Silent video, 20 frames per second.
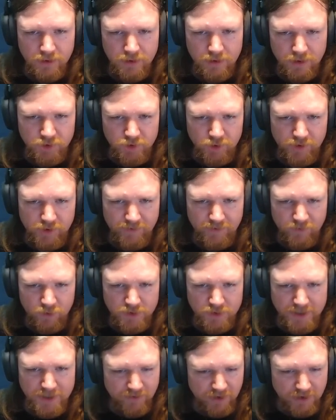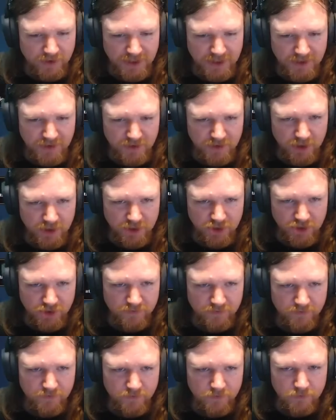I was looking forward to having a decent Dutch
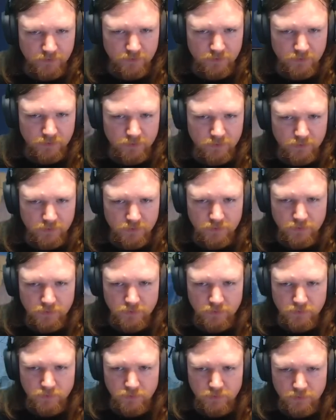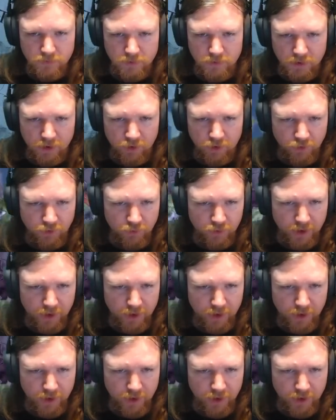colonial